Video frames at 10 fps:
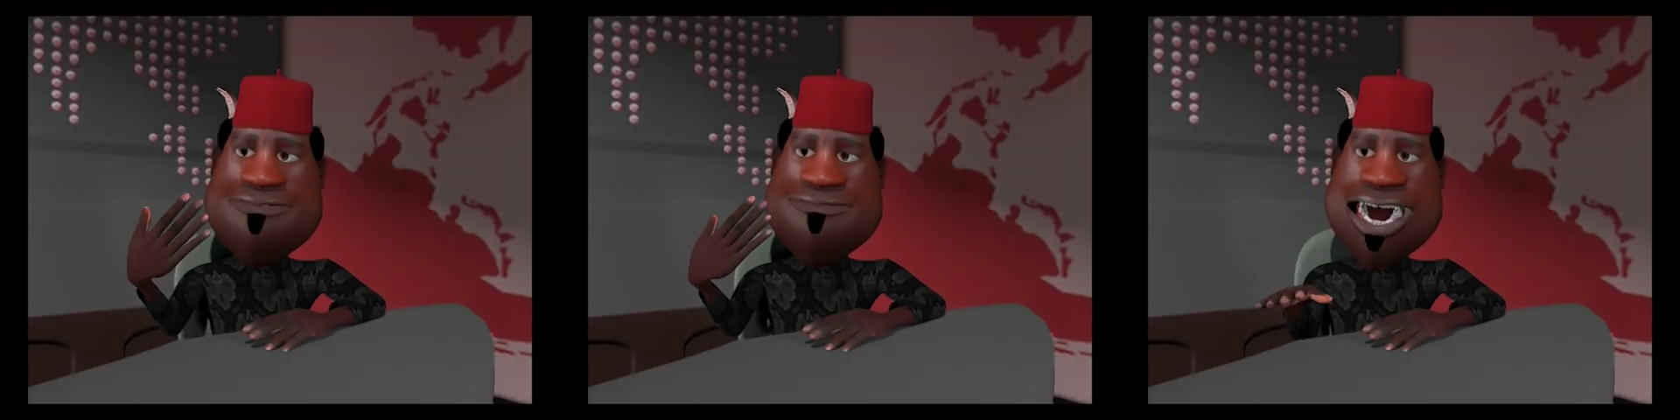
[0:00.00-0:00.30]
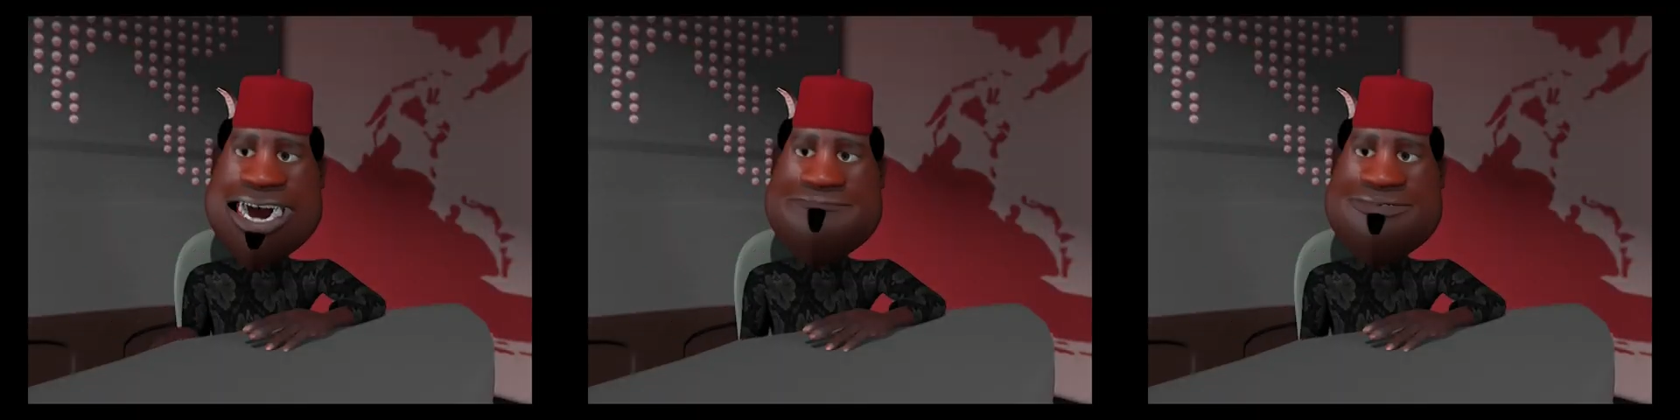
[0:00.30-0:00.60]

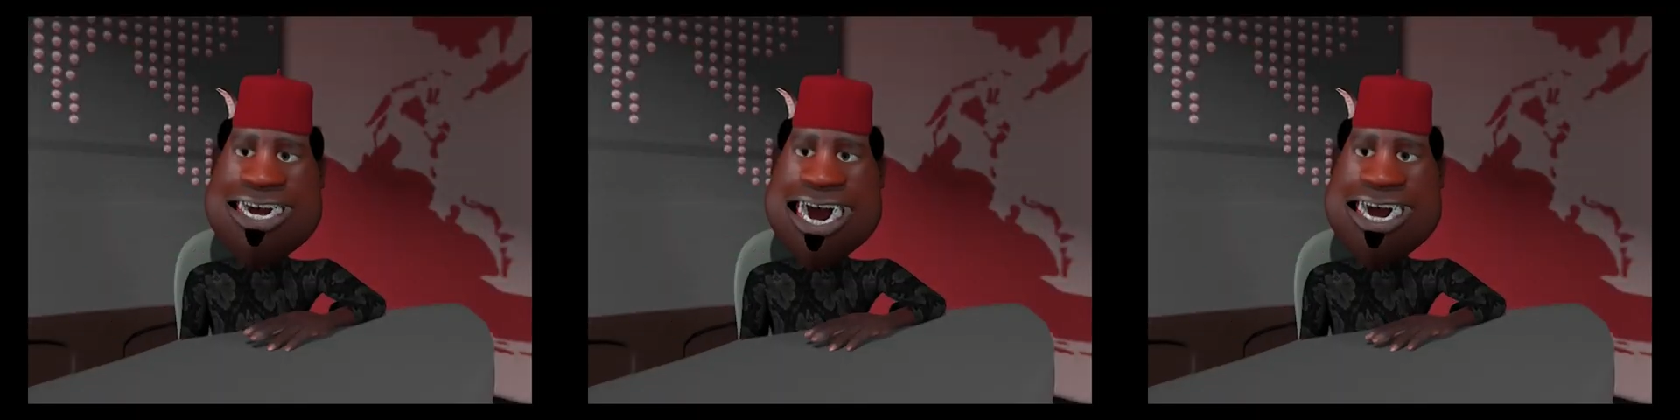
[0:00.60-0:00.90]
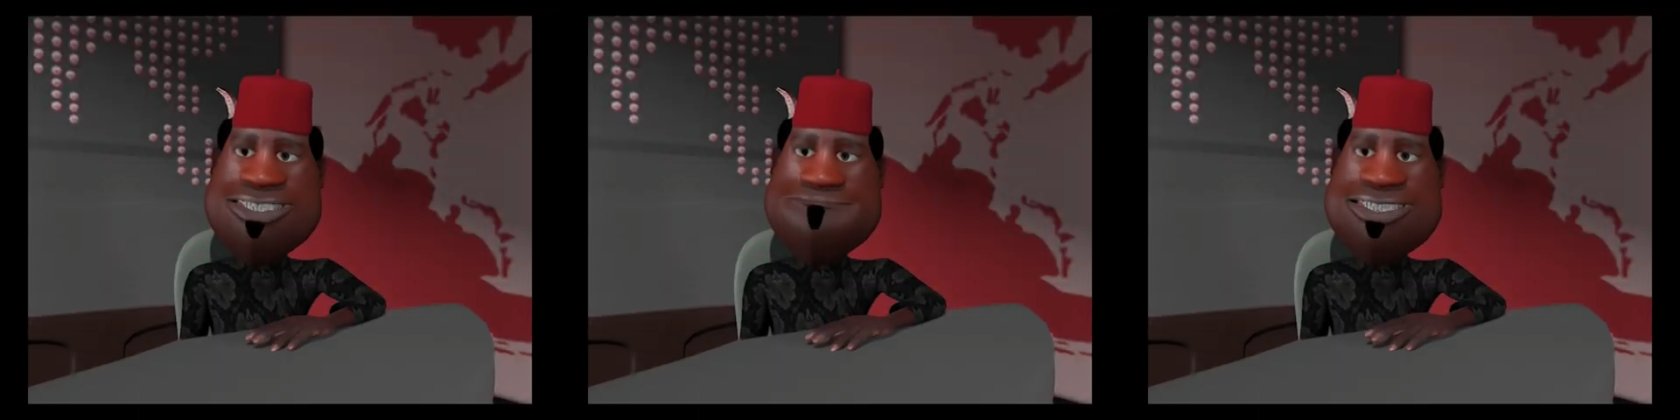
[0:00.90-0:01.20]
Bia, Mr.
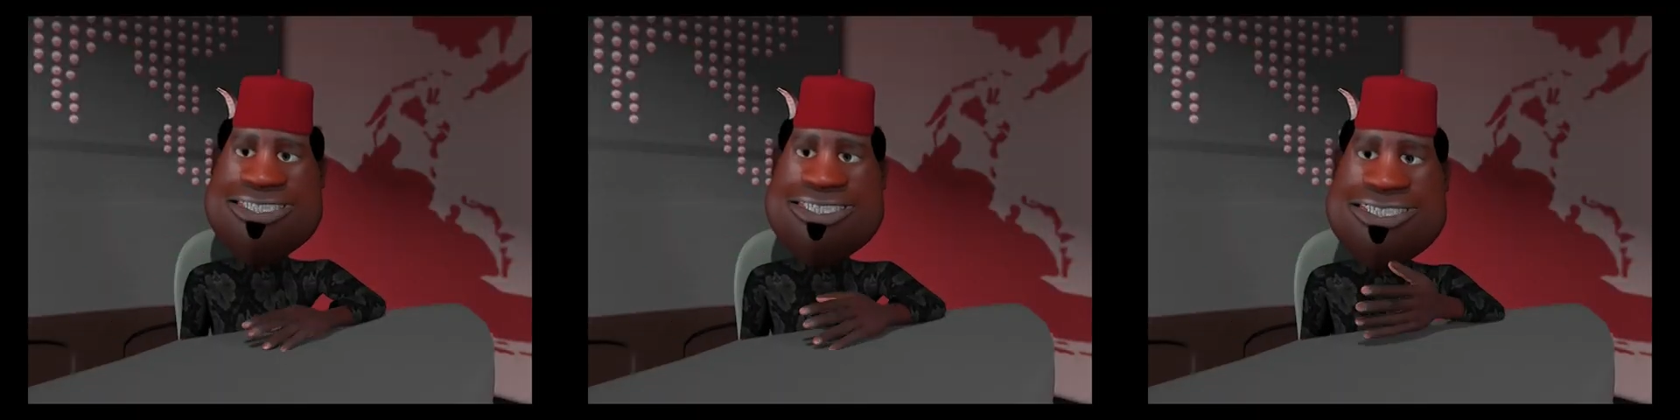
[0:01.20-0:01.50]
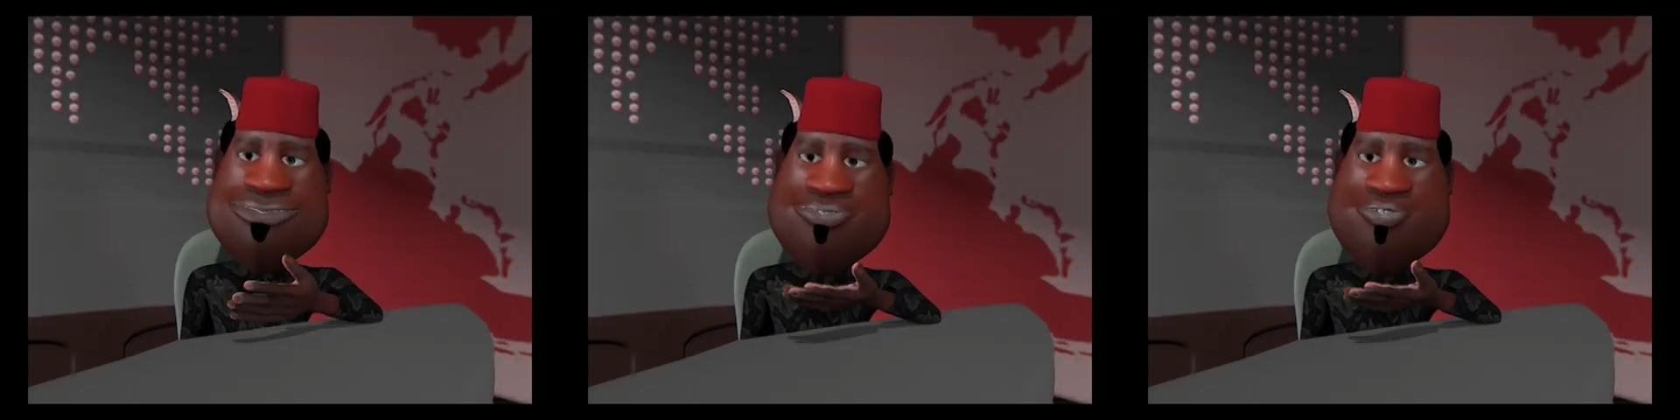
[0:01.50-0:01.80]
ICPC,
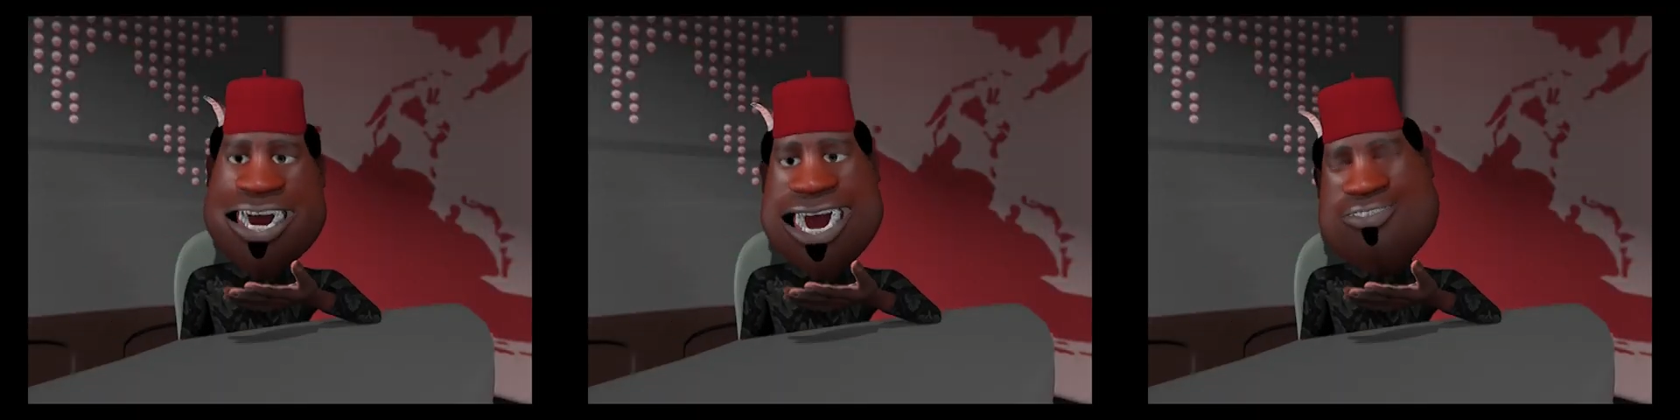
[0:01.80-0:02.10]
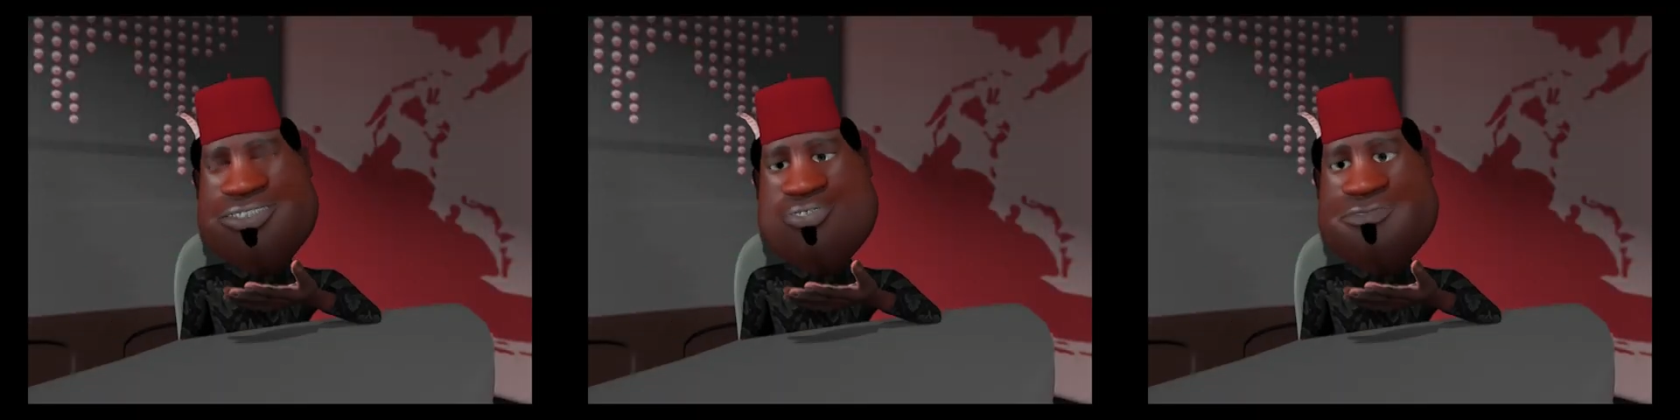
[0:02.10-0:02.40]
when
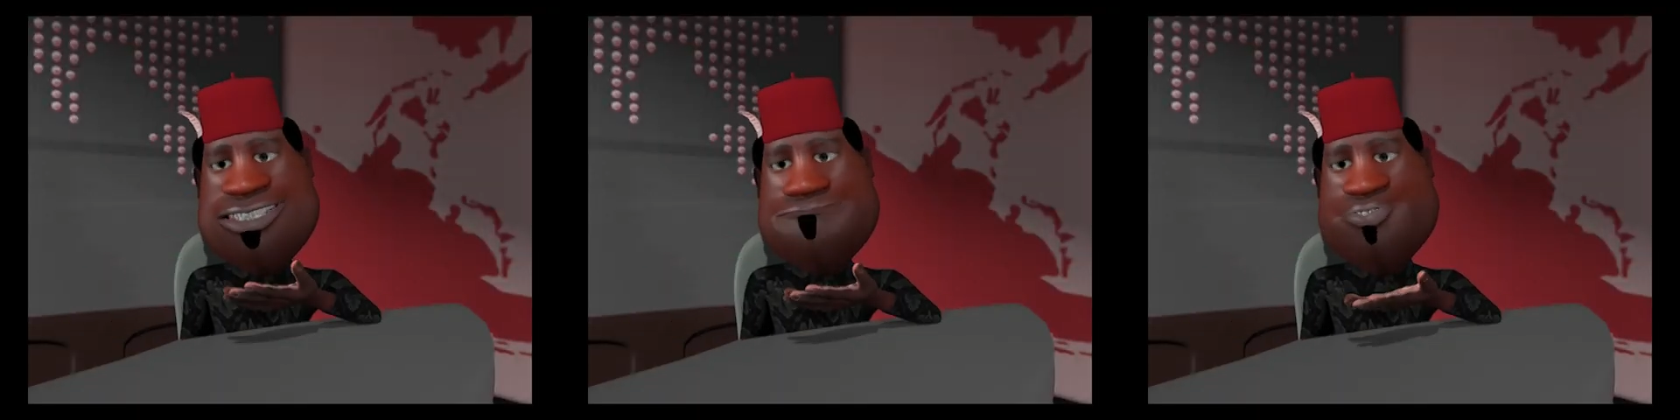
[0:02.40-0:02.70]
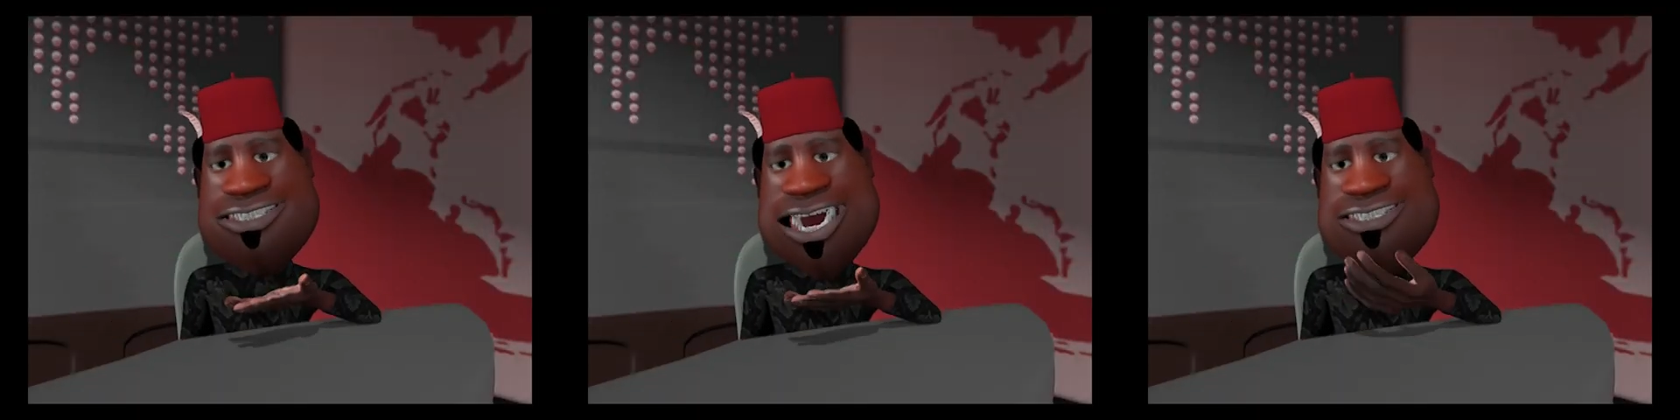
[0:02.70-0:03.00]
will you
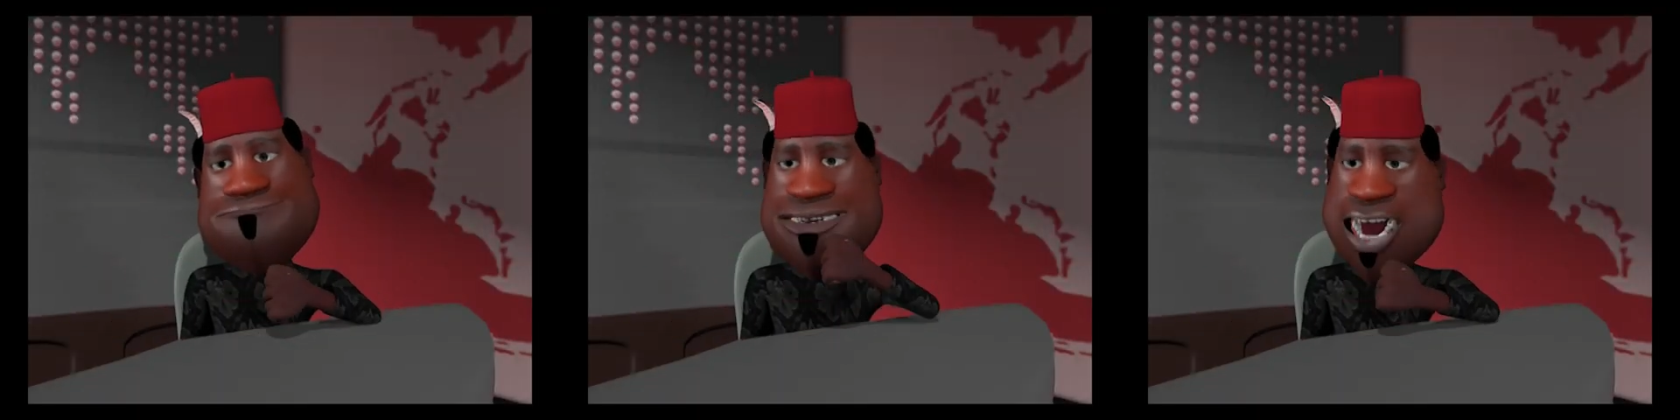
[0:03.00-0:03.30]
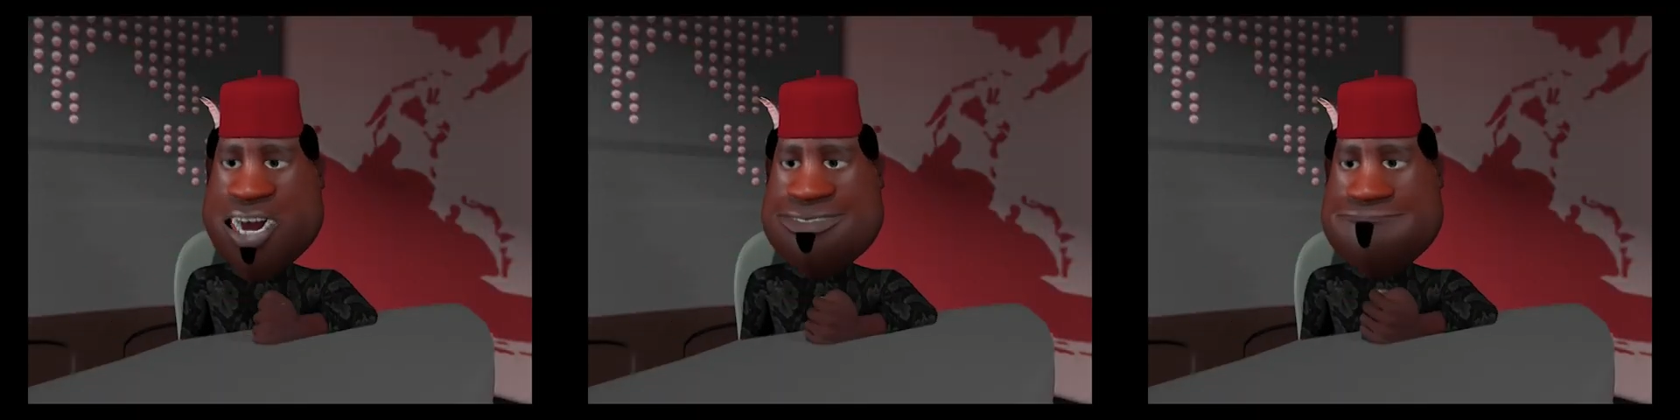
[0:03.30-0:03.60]
people start
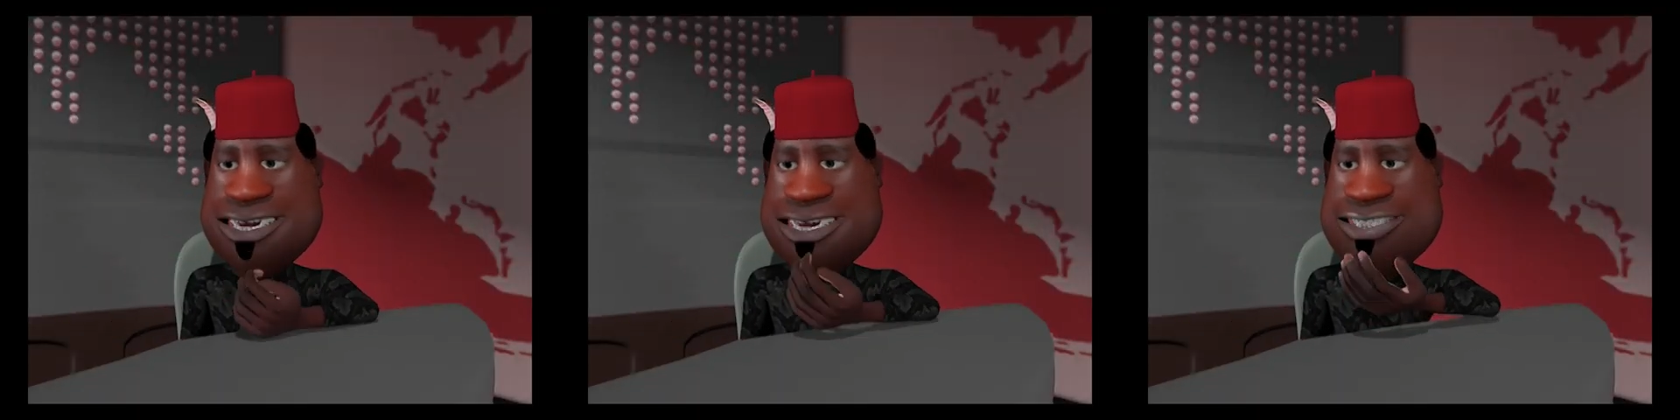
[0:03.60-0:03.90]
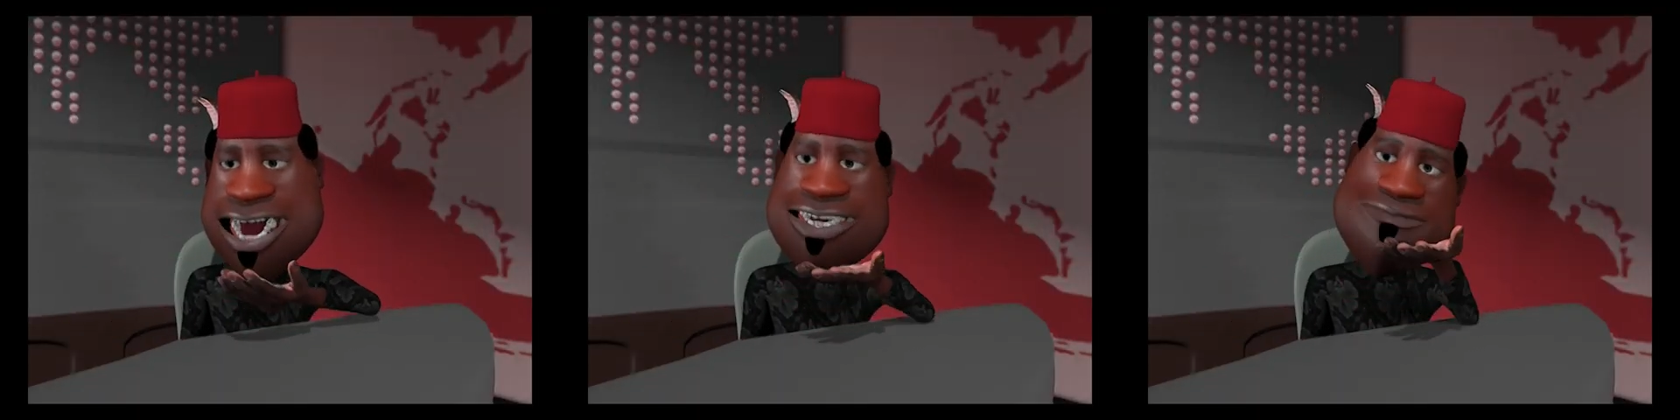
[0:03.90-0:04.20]
impounding private
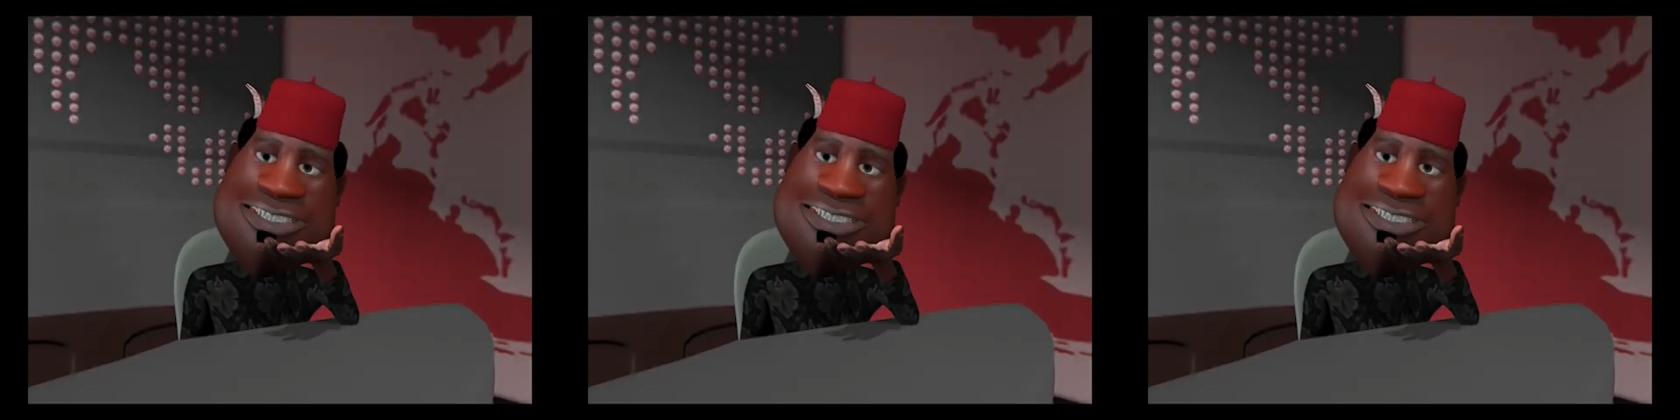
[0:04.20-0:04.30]
jets,